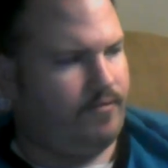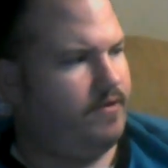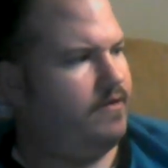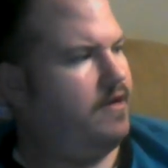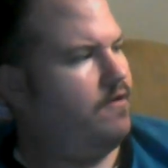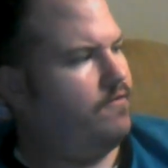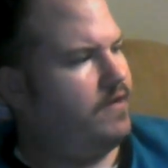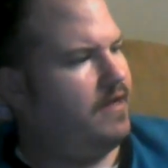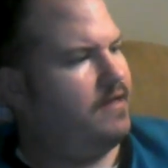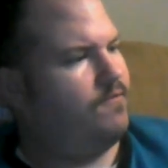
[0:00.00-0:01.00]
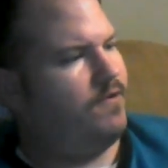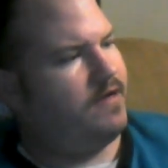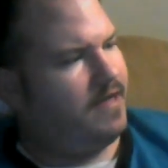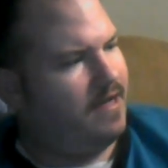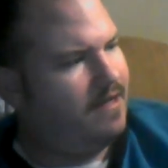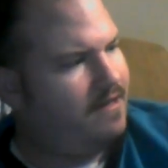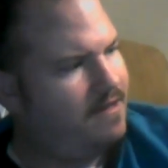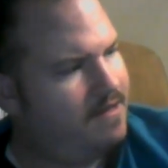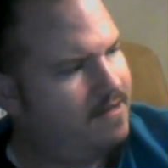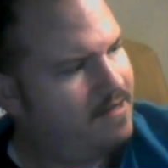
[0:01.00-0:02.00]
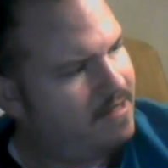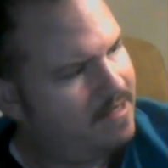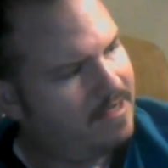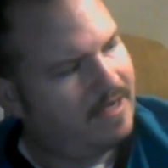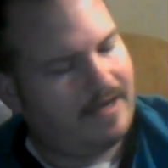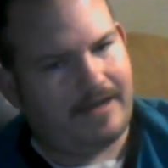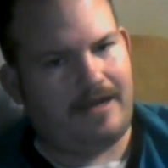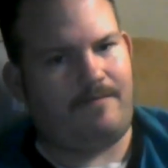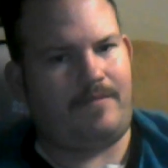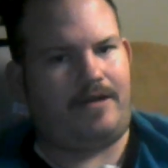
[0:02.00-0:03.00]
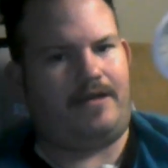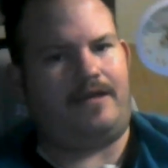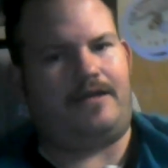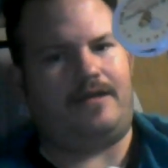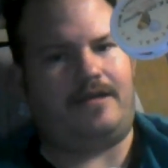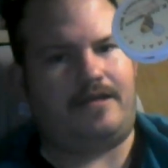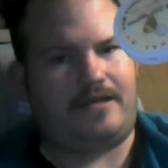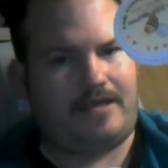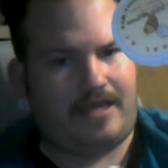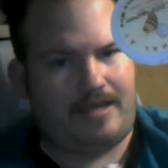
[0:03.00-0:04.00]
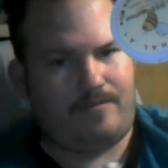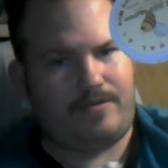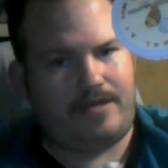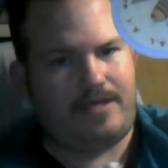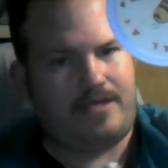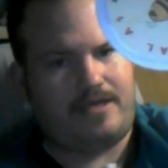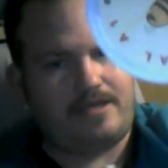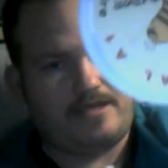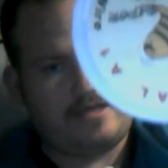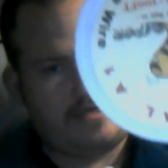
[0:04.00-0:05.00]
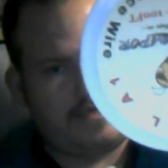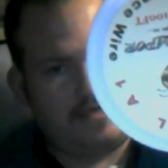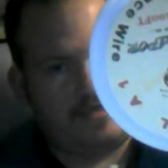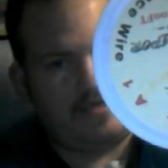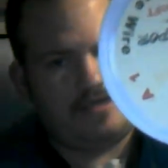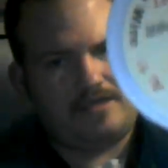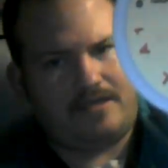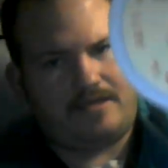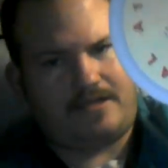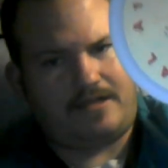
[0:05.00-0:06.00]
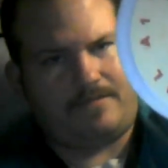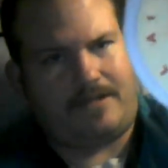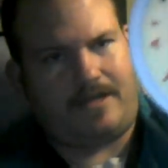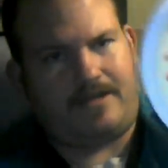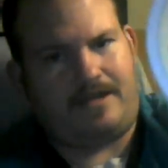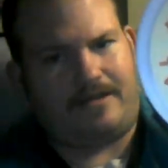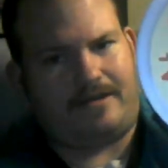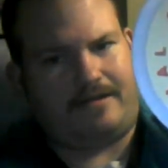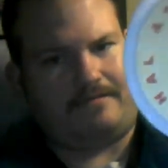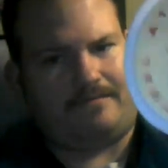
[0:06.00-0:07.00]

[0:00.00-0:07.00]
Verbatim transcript: But oh, guess what, guys? I got my KB, it's upside down, ain't it?